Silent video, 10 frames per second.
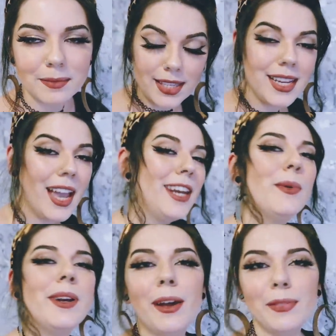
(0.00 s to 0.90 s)
And to
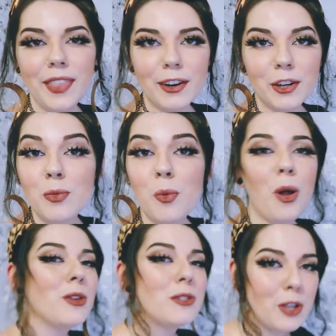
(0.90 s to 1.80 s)
anyone out there who
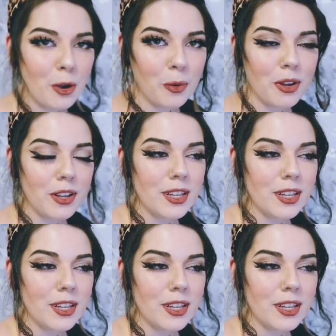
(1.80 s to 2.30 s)
also